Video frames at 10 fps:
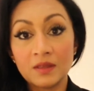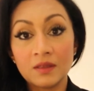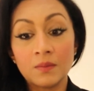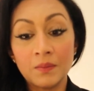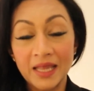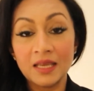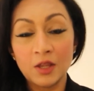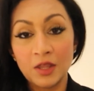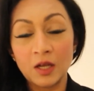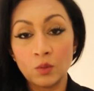
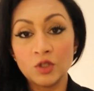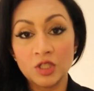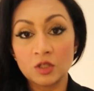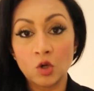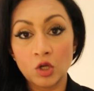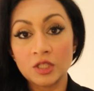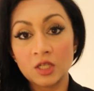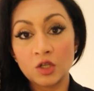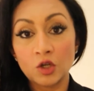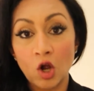main thing which is
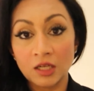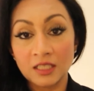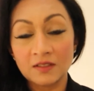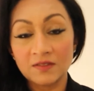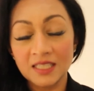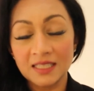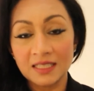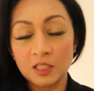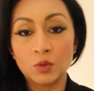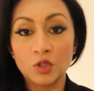causing her cognitive
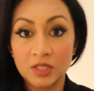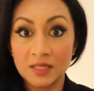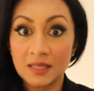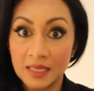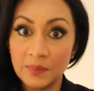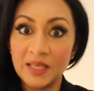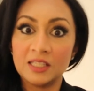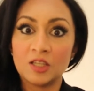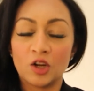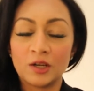dissonance, which is he
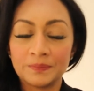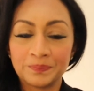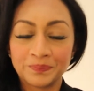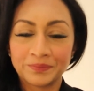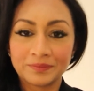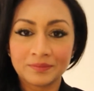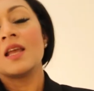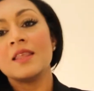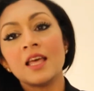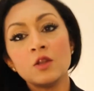beats her.
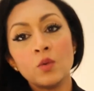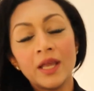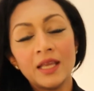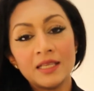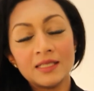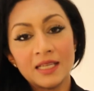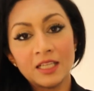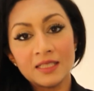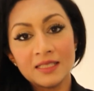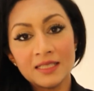The other way is
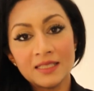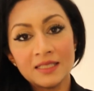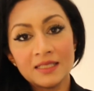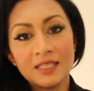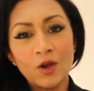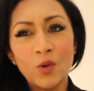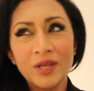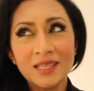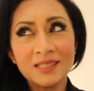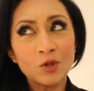inconsistency. Oh,
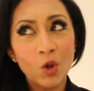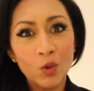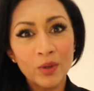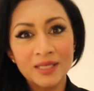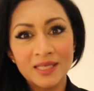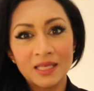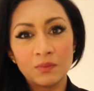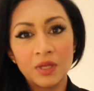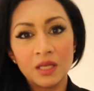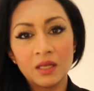he doesn't always
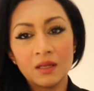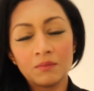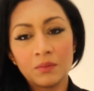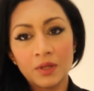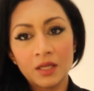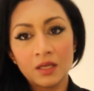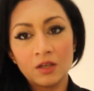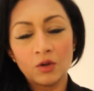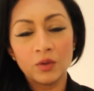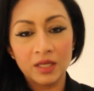hit me, but
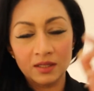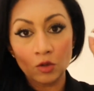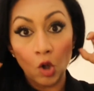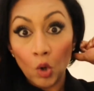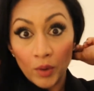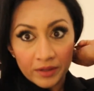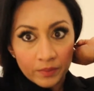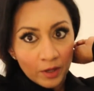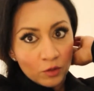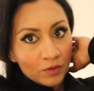you know, he doesn't always
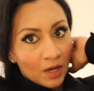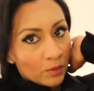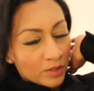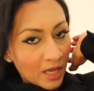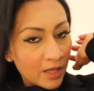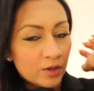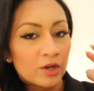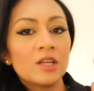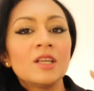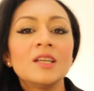buy you flowers
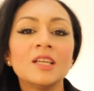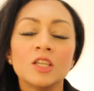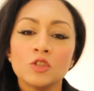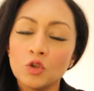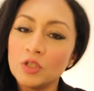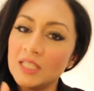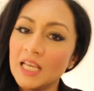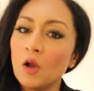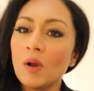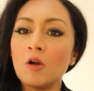either. So you see how